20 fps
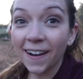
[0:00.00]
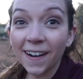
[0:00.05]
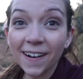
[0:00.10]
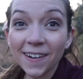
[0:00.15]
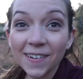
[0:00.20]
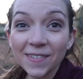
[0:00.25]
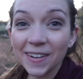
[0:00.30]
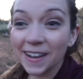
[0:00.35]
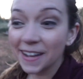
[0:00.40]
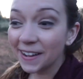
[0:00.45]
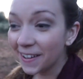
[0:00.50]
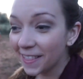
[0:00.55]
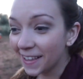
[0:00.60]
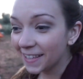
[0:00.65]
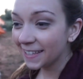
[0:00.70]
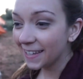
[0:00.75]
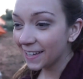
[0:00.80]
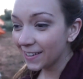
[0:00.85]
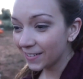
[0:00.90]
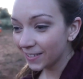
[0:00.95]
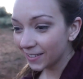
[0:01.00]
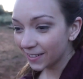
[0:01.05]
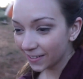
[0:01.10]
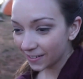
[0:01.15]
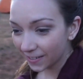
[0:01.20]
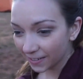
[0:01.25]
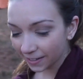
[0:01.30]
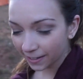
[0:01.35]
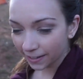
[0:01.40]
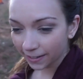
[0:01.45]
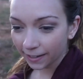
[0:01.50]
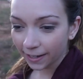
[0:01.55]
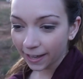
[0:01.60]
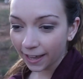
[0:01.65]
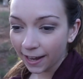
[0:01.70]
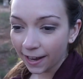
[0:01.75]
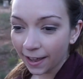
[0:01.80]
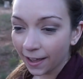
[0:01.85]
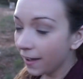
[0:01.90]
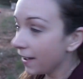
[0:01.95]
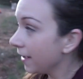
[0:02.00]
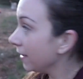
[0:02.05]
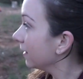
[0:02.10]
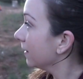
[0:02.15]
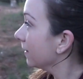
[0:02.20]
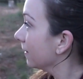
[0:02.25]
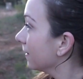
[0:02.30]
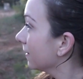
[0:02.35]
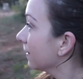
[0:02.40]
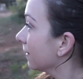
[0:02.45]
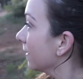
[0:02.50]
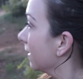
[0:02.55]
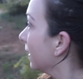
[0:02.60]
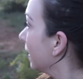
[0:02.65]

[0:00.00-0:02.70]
Oh my god, there's a little dog. He's Hello. a party dog.